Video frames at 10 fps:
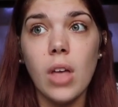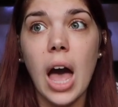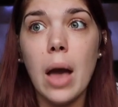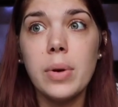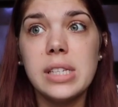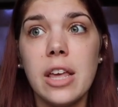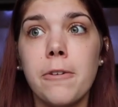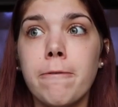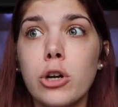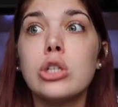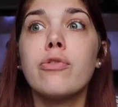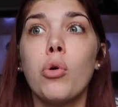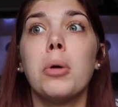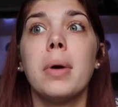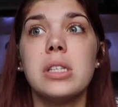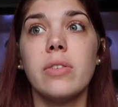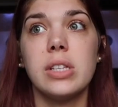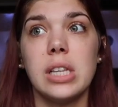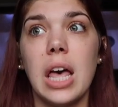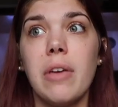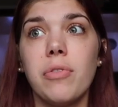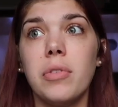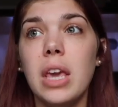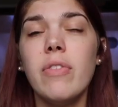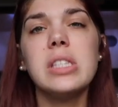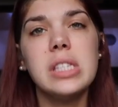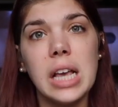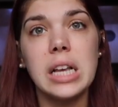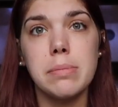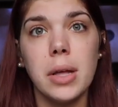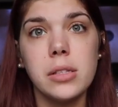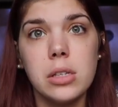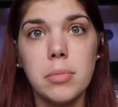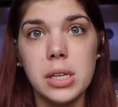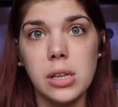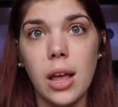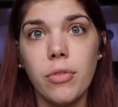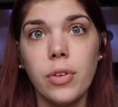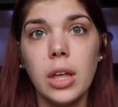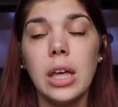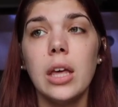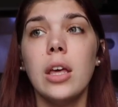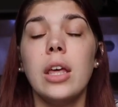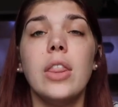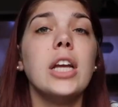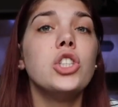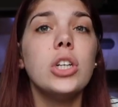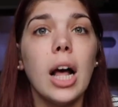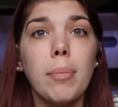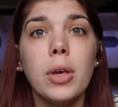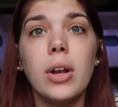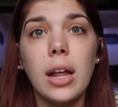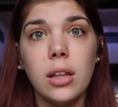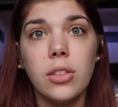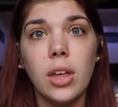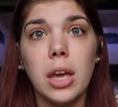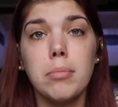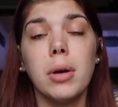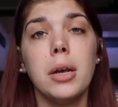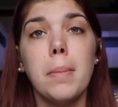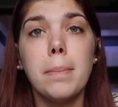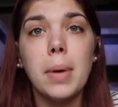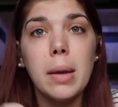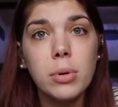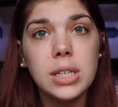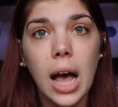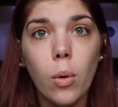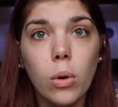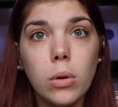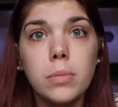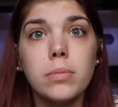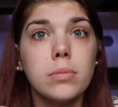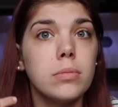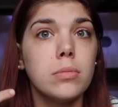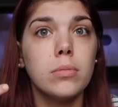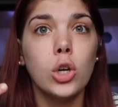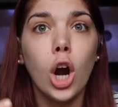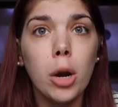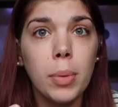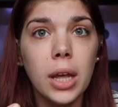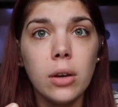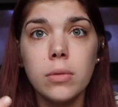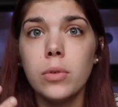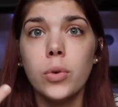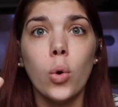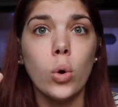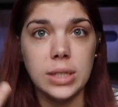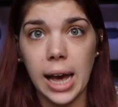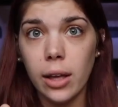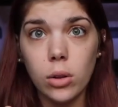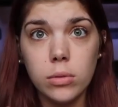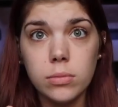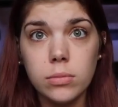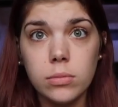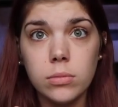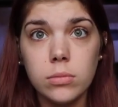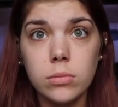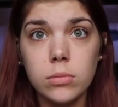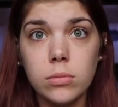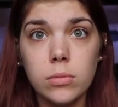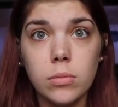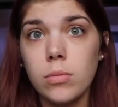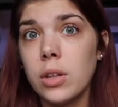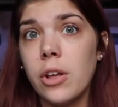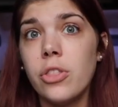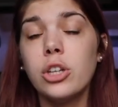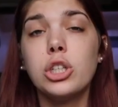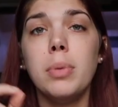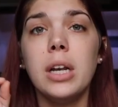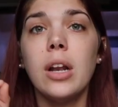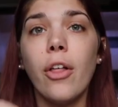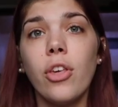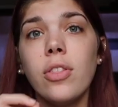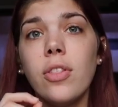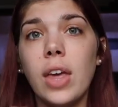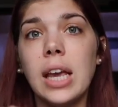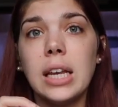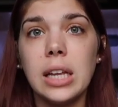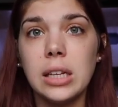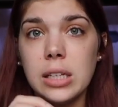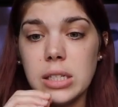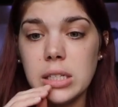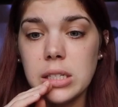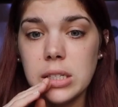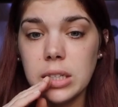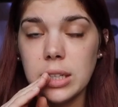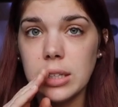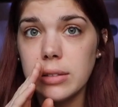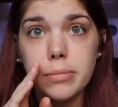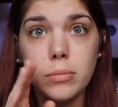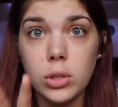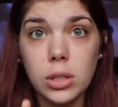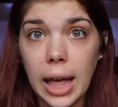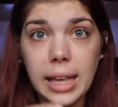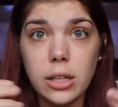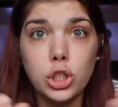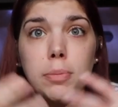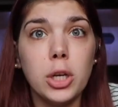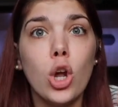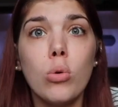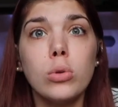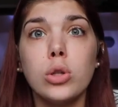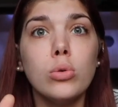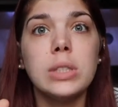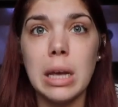I would say the first 4 months of its life, even 6 months to be safe, they should not be on anything but paper towel, carpet, or tile. There should be nothing that they can, like, there should be no loose